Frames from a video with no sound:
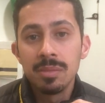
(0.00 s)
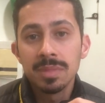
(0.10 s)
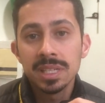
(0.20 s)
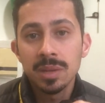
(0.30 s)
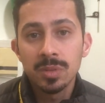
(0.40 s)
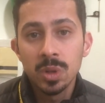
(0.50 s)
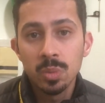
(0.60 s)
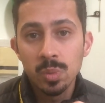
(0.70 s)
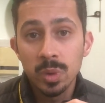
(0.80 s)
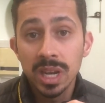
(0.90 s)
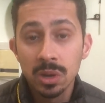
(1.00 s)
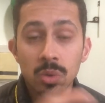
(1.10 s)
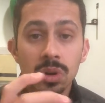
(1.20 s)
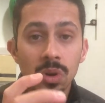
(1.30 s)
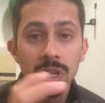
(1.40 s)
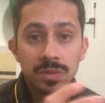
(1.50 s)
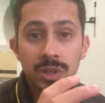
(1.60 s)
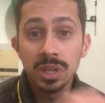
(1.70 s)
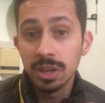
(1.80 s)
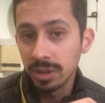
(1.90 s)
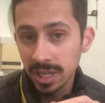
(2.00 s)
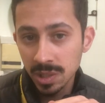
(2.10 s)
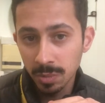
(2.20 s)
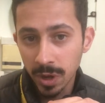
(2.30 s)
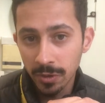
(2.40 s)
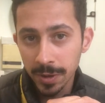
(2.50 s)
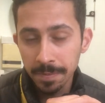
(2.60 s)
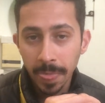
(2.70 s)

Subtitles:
is something that we can organise for you here at Inpsiro.